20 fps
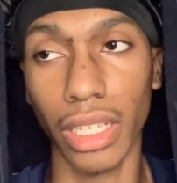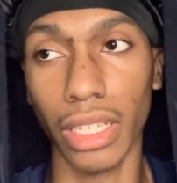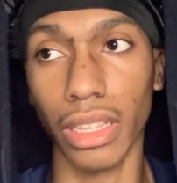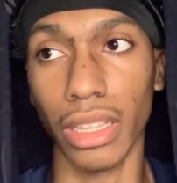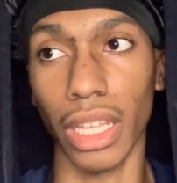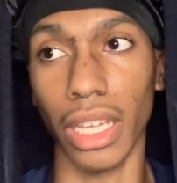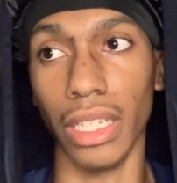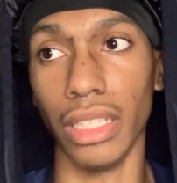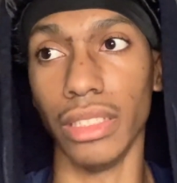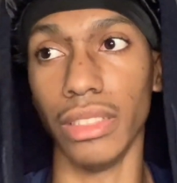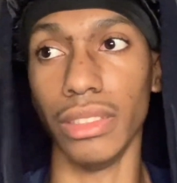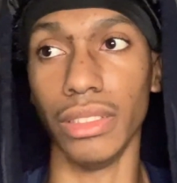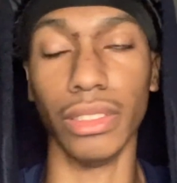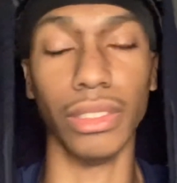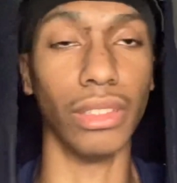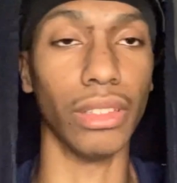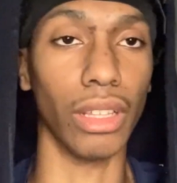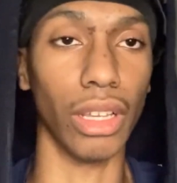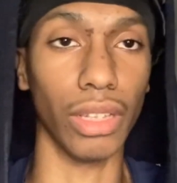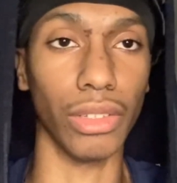Like
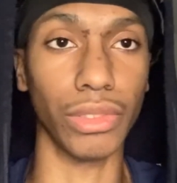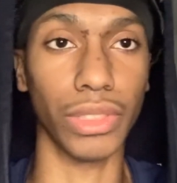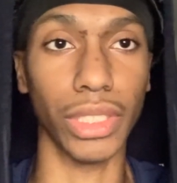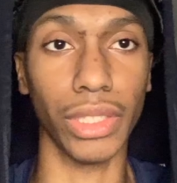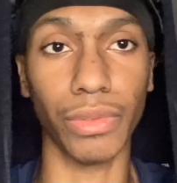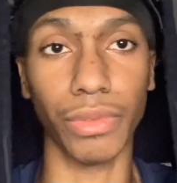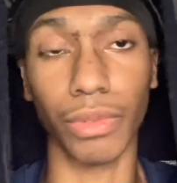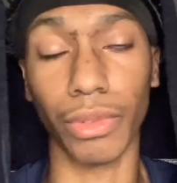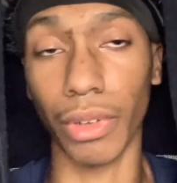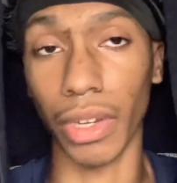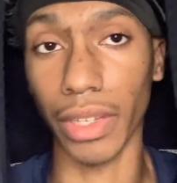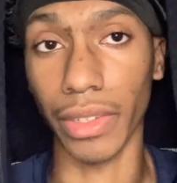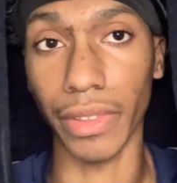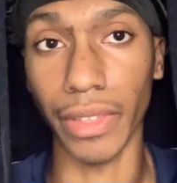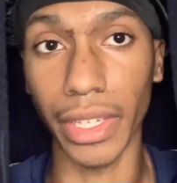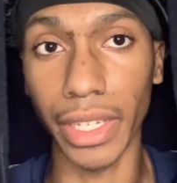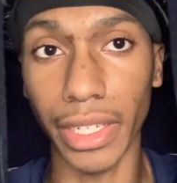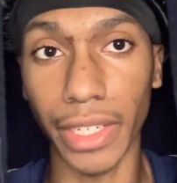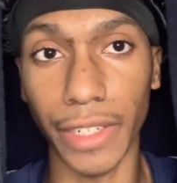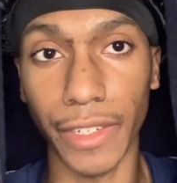long suffering right
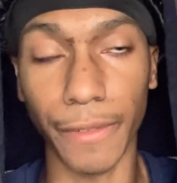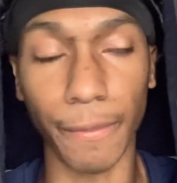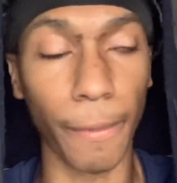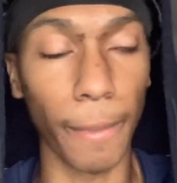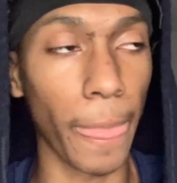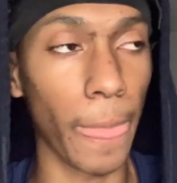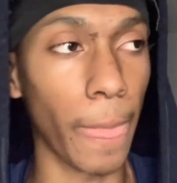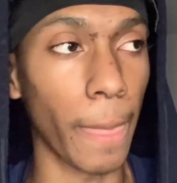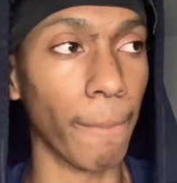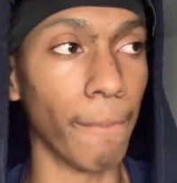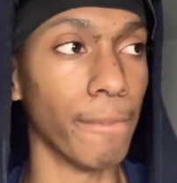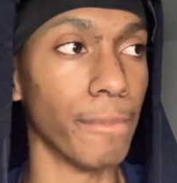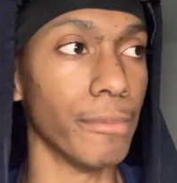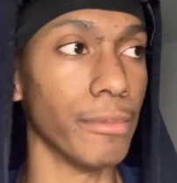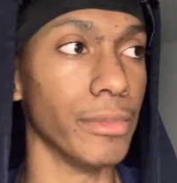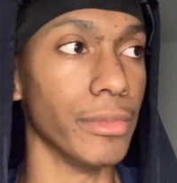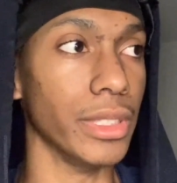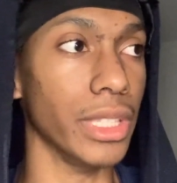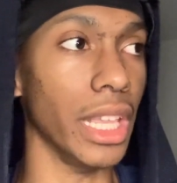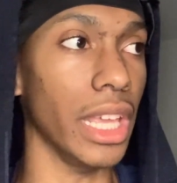there,
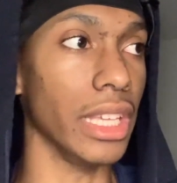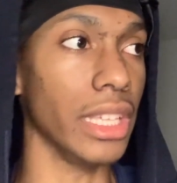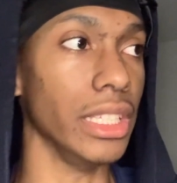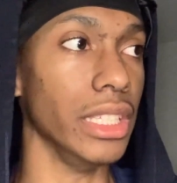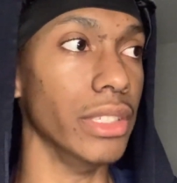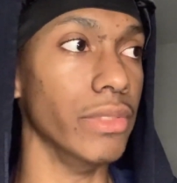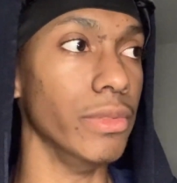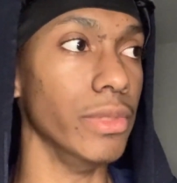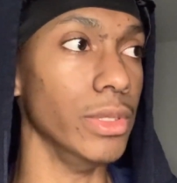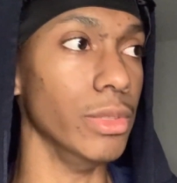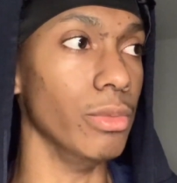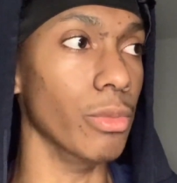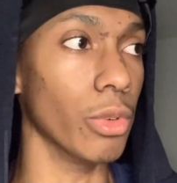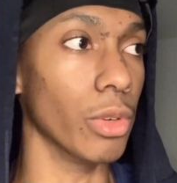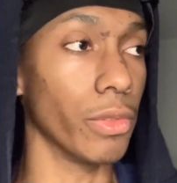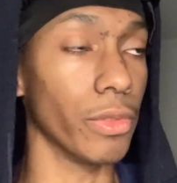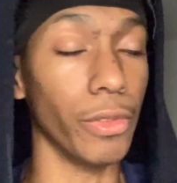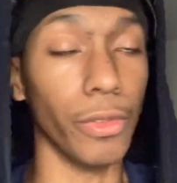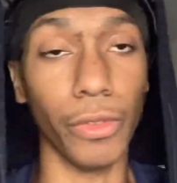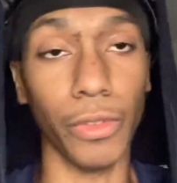that gives you more
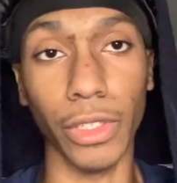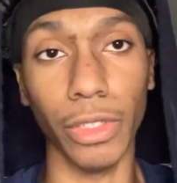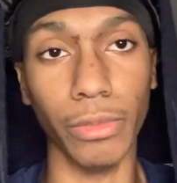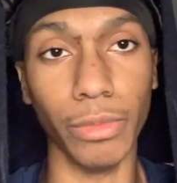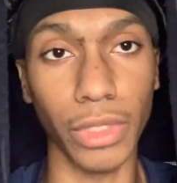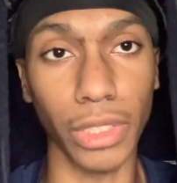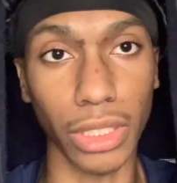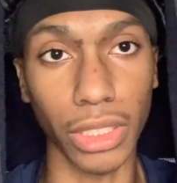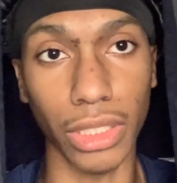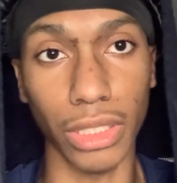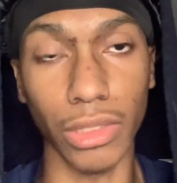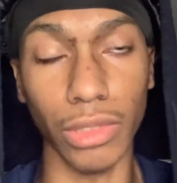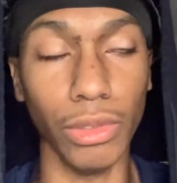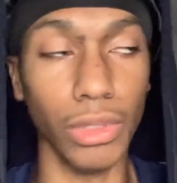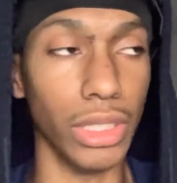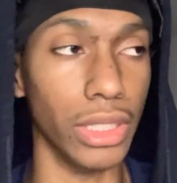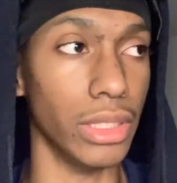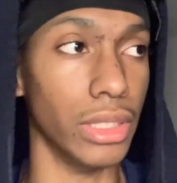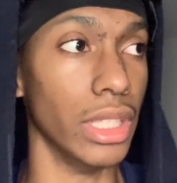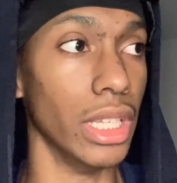fulfillment because you
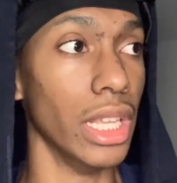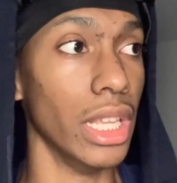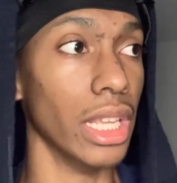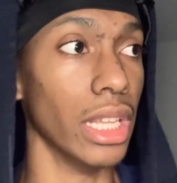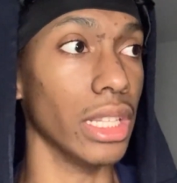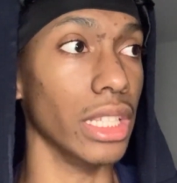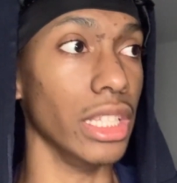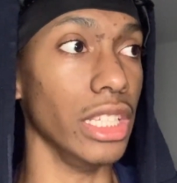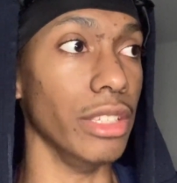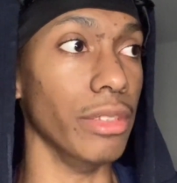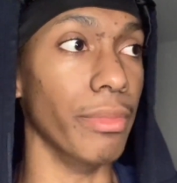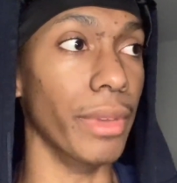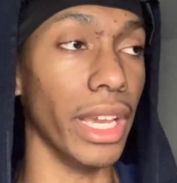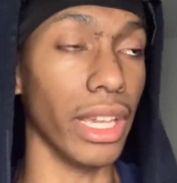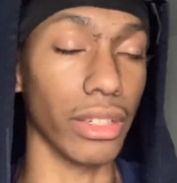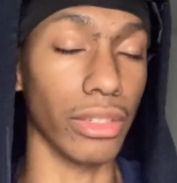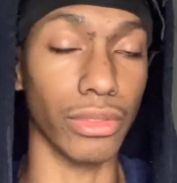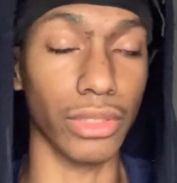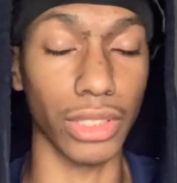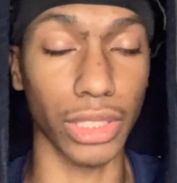can lean back
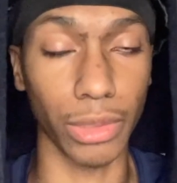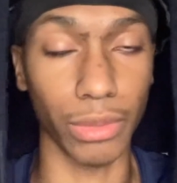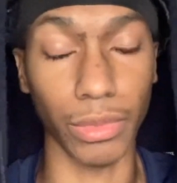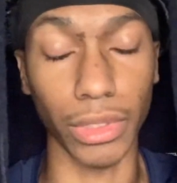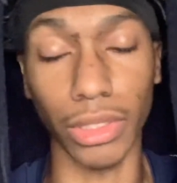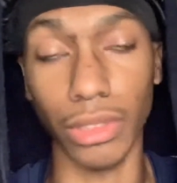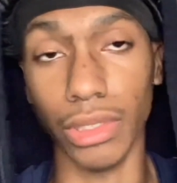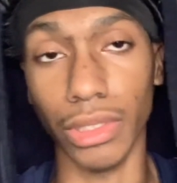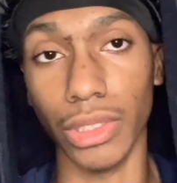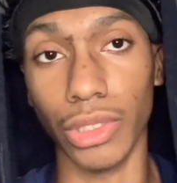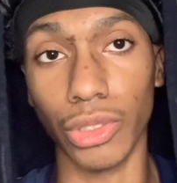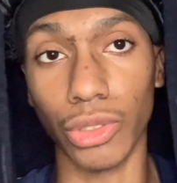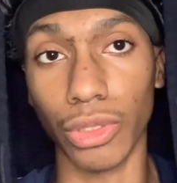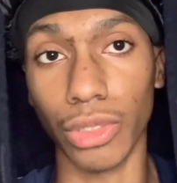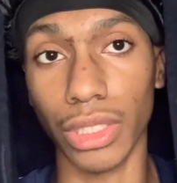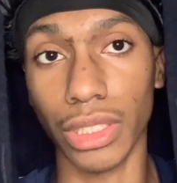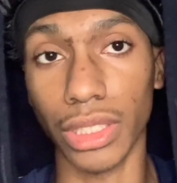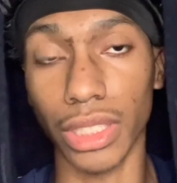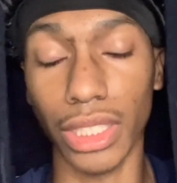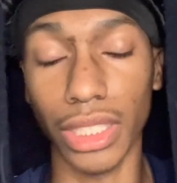on something. You can
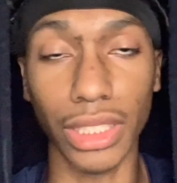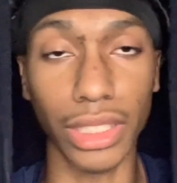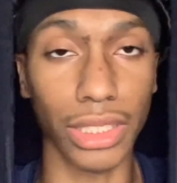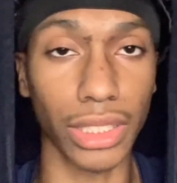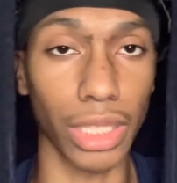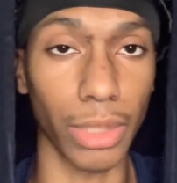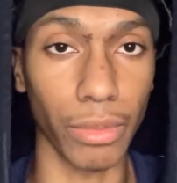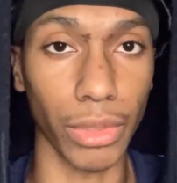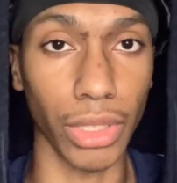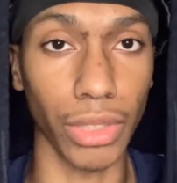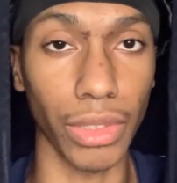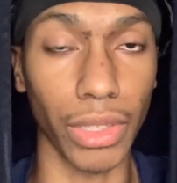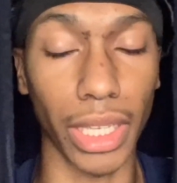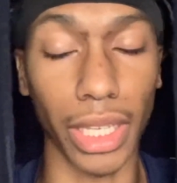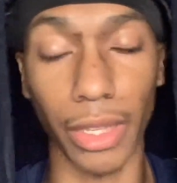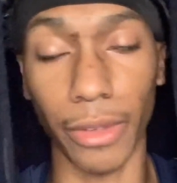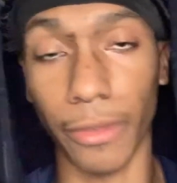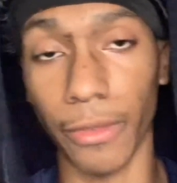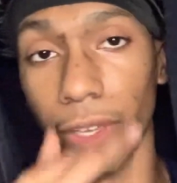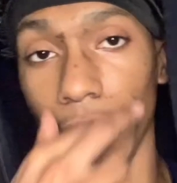trust in something. You can
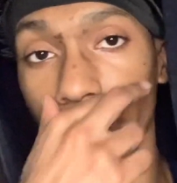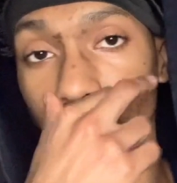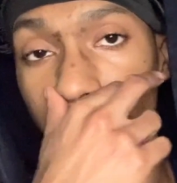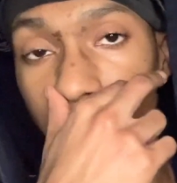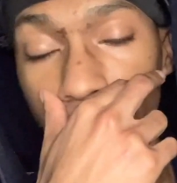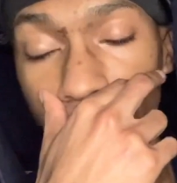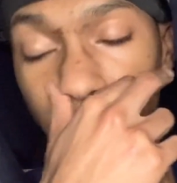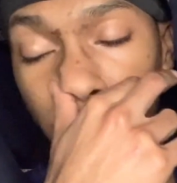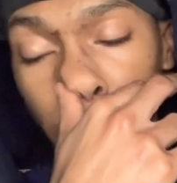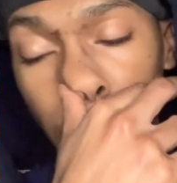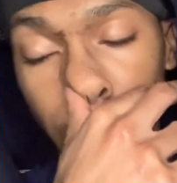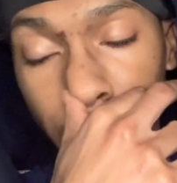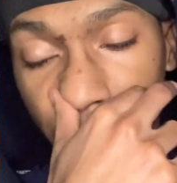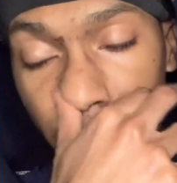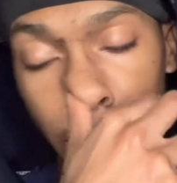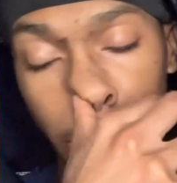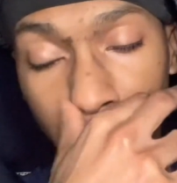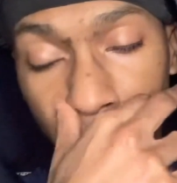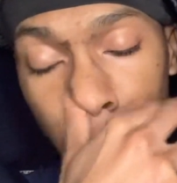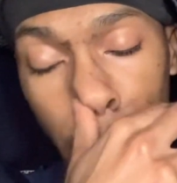have faith in something.
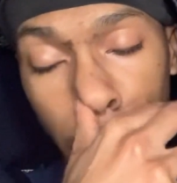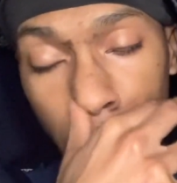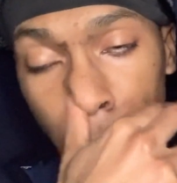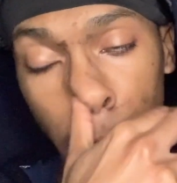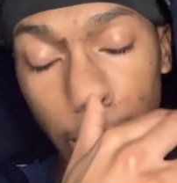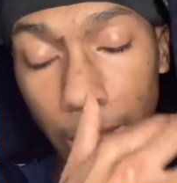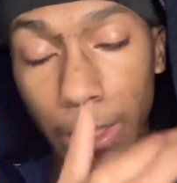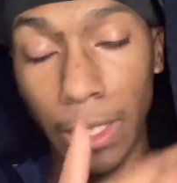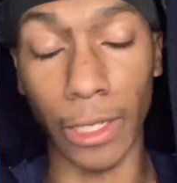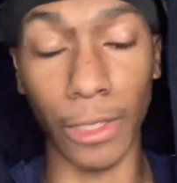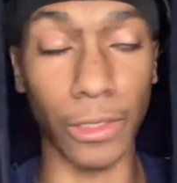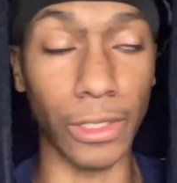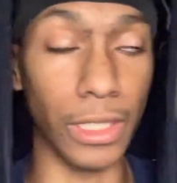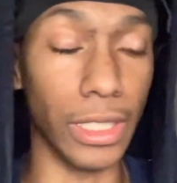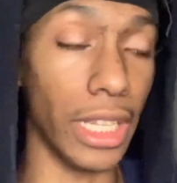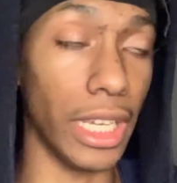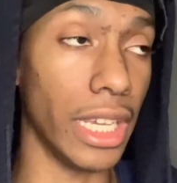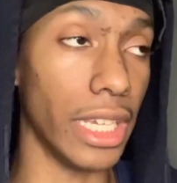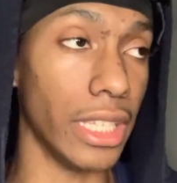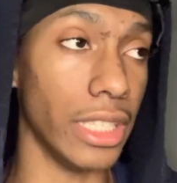Not only
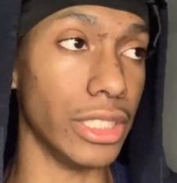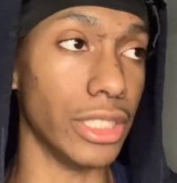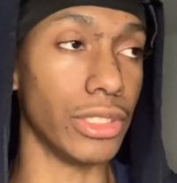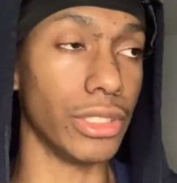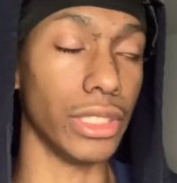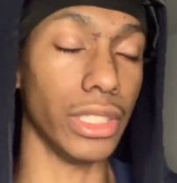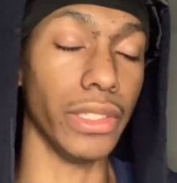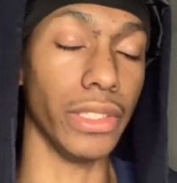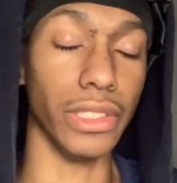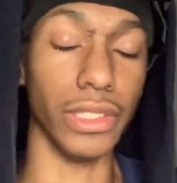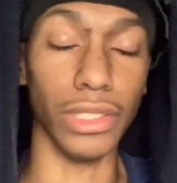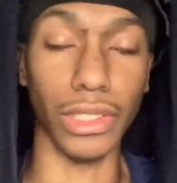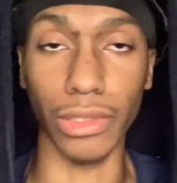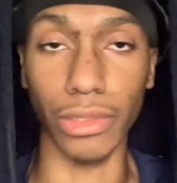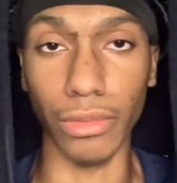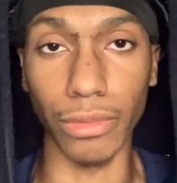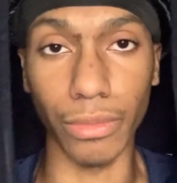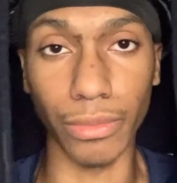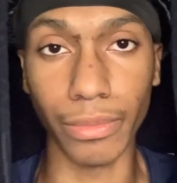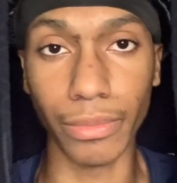that, it strengthens
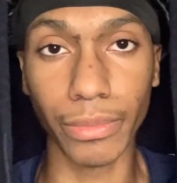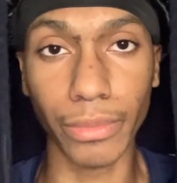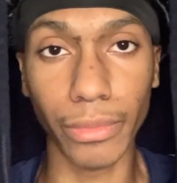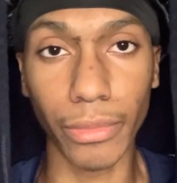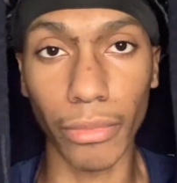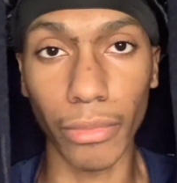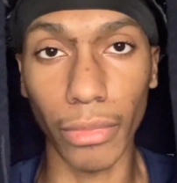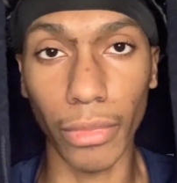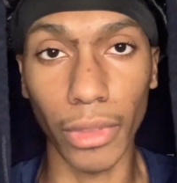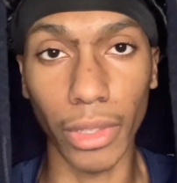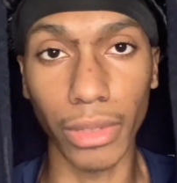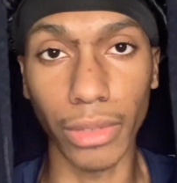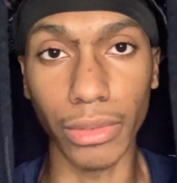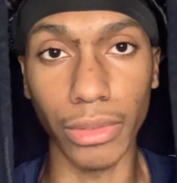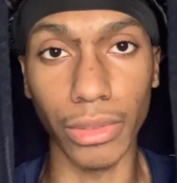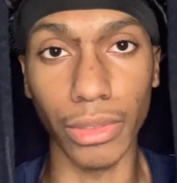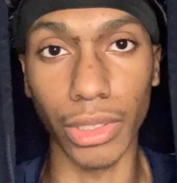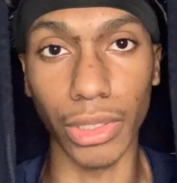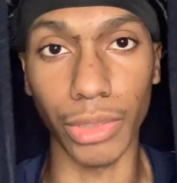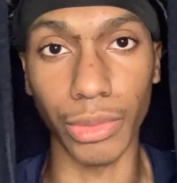you, you
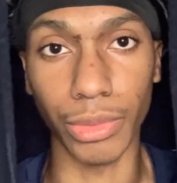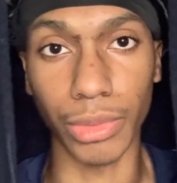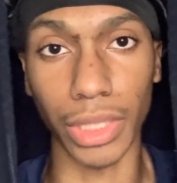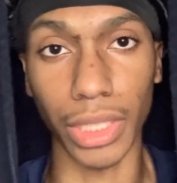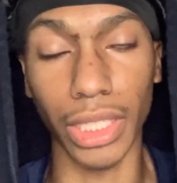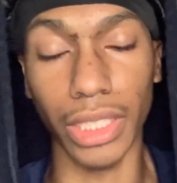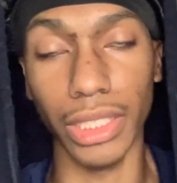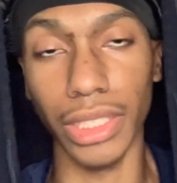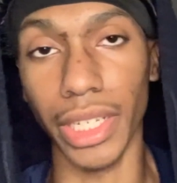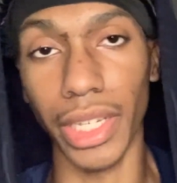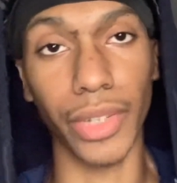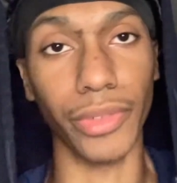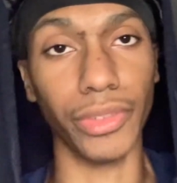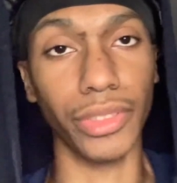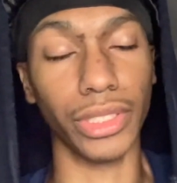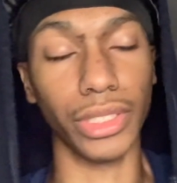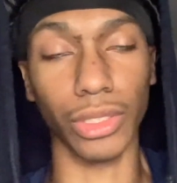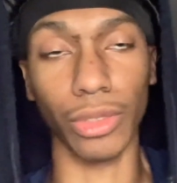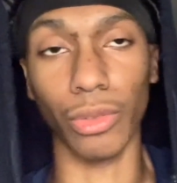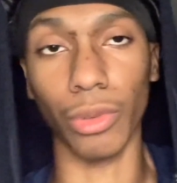know what I'm saying, in every
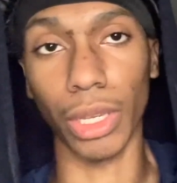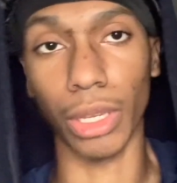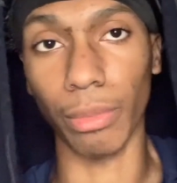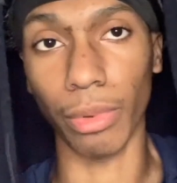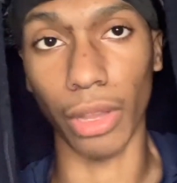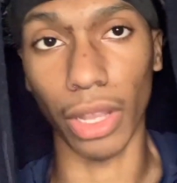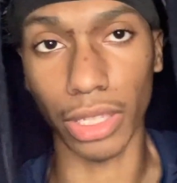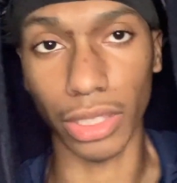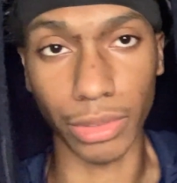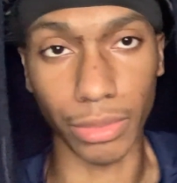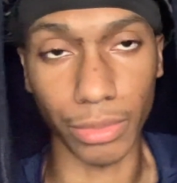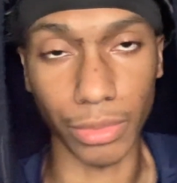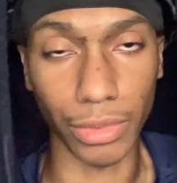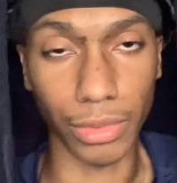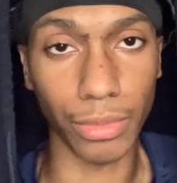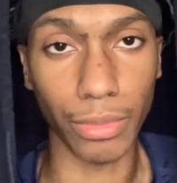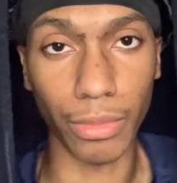single way possible.